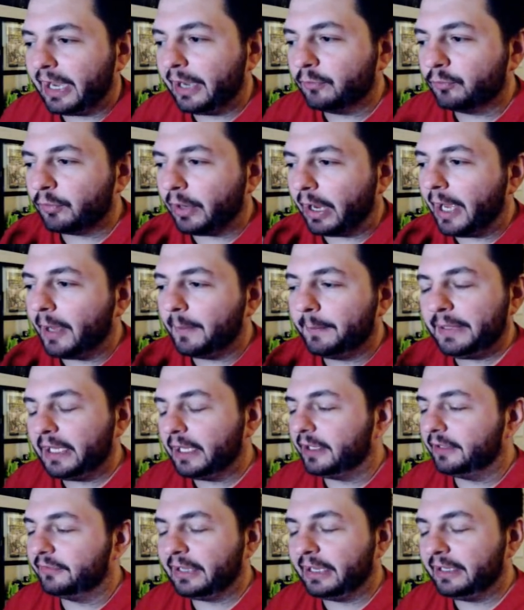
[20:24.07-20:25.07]
And I I'll
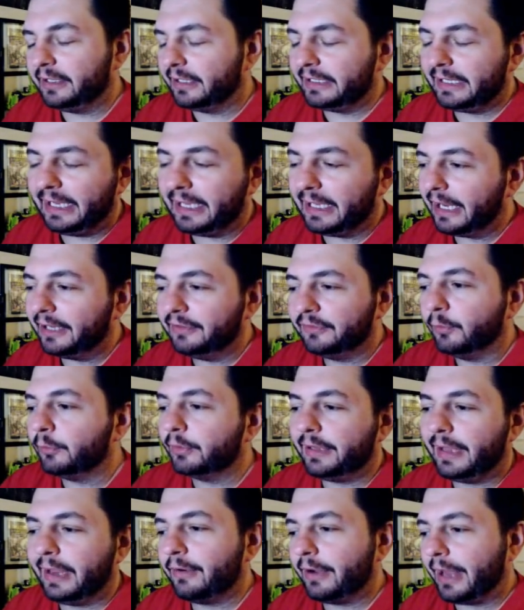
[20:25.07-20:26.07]
be honest, I, again I
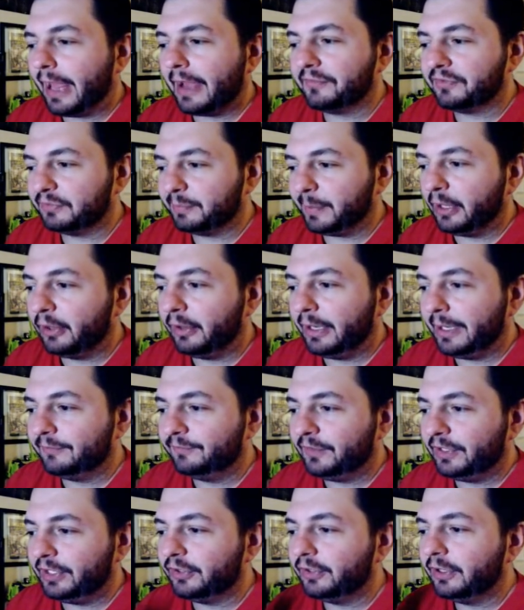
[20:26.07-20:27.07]
don't care to have
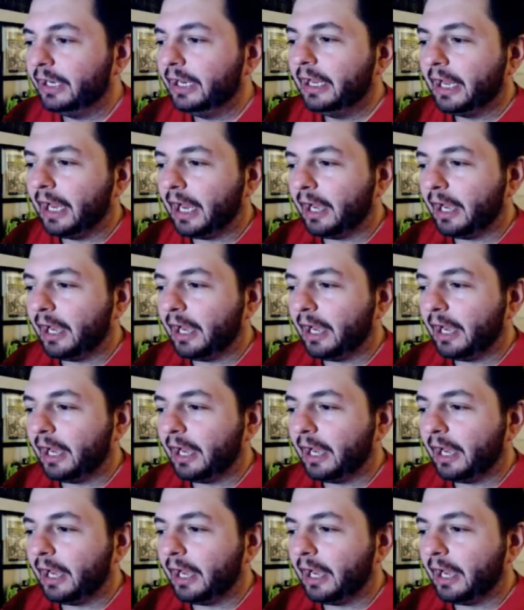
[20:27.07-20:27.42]
Spider-Ham figure.